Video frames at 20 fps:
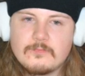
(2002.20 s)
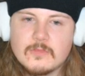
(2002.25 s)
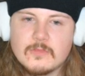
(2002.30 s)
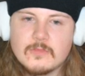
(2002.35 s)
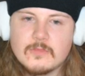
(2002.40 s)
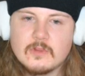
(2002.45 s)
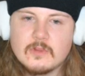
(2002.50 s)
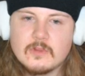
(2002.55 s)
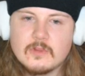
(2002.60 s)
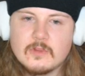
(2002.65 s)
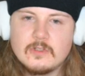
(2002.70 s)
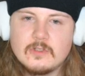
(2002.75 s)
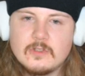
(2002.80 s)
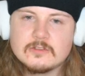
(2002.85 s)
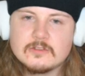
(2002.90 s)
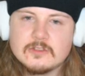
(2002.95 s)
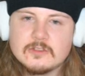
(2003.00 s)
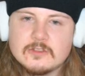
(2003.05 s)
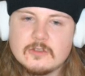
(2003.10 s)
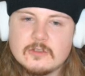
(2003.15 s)
Yeah,
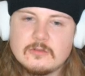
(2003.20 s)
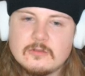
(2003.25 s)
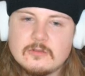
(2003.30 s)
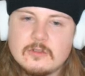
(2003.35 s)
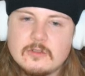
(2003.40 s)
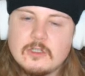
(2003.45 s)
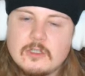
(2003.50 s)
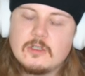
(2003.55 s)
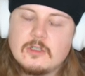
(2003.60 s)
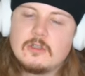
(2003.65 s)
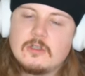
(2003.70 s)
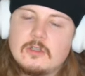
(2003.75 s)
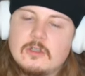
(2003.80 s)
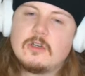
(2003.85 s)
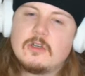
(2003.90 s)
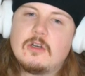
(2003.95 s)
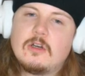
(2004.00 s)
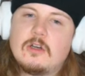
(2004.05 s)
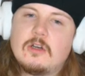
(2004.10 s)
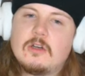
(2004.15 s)
so...
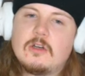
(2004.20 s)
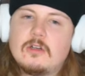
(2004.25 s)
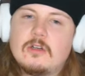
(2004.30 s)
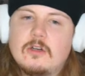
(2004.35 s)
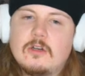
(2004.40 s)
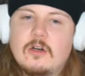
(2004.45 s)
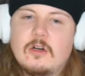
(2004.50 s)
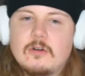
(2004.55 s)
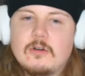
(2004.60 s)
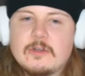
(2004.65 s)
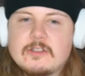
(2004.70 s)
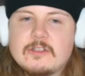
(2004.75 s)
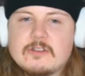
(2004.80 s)
Hot Race